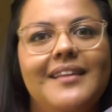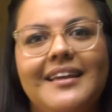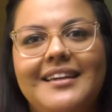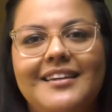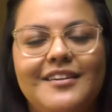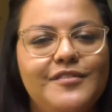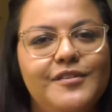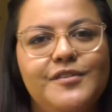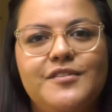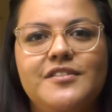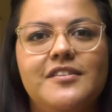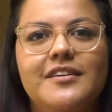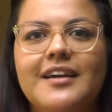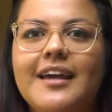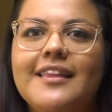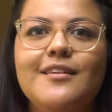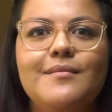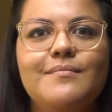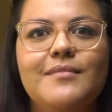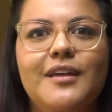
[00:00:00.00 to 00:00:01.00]
Like if you just look
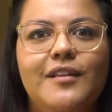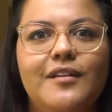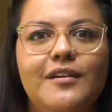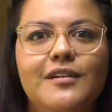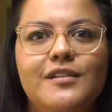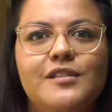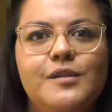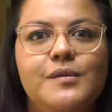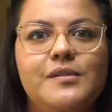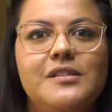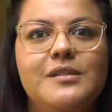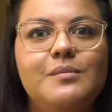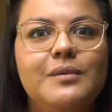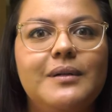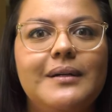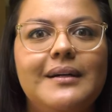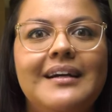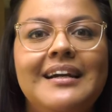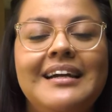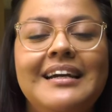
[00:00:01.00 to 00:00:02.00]
at them, they look so
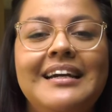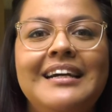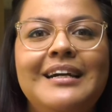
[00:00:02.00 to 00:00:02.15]
similar